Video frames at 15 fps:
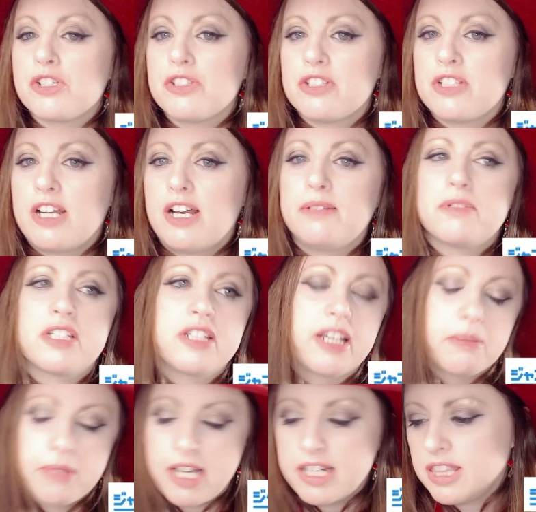site,
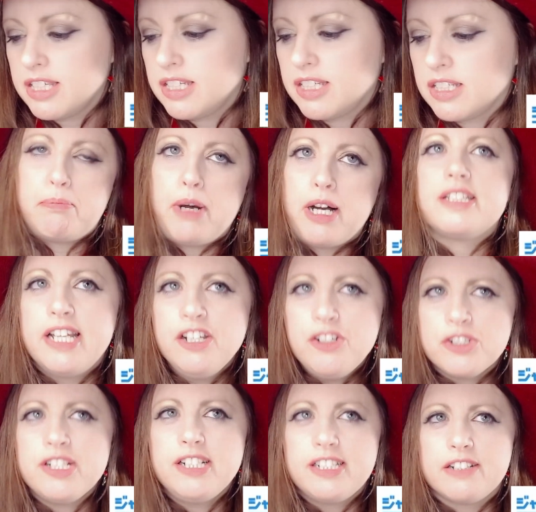same kind of thing. But the
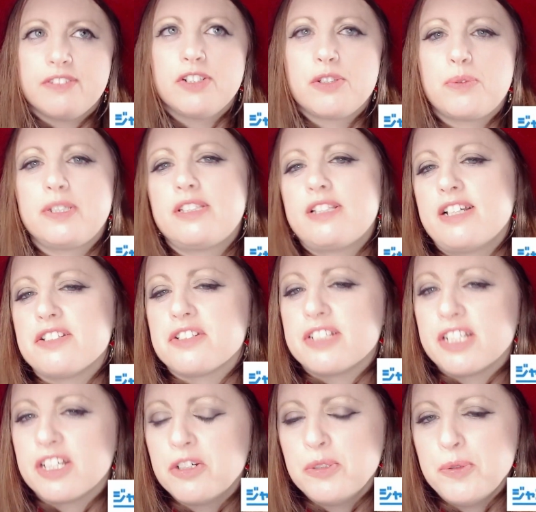interesting difference with Days
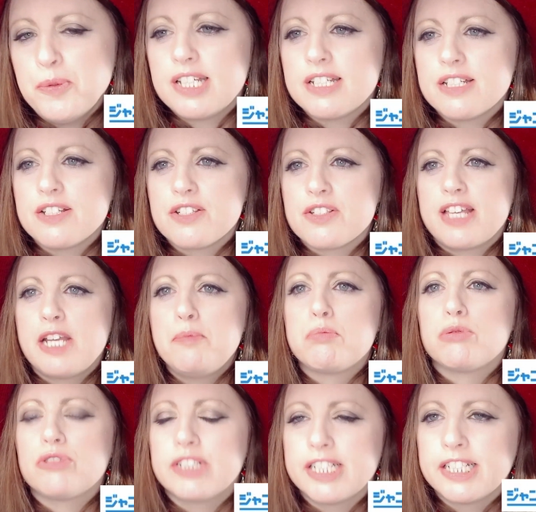Neo is they
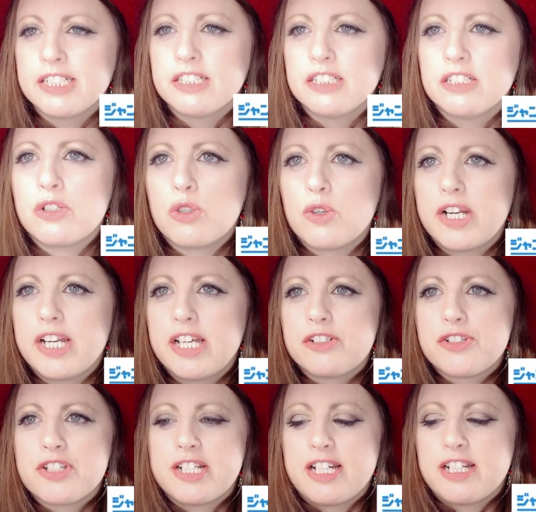bring
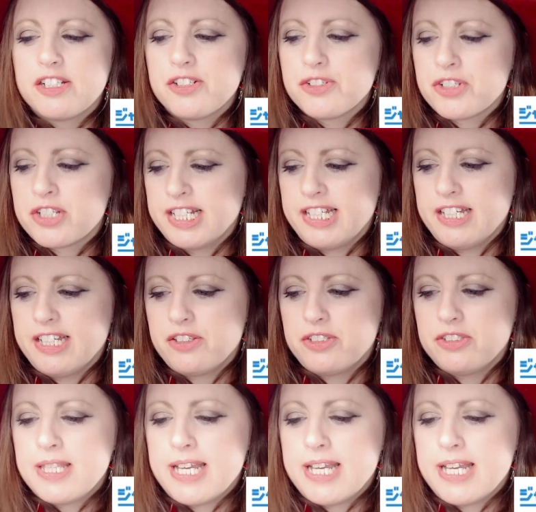creators and editors together.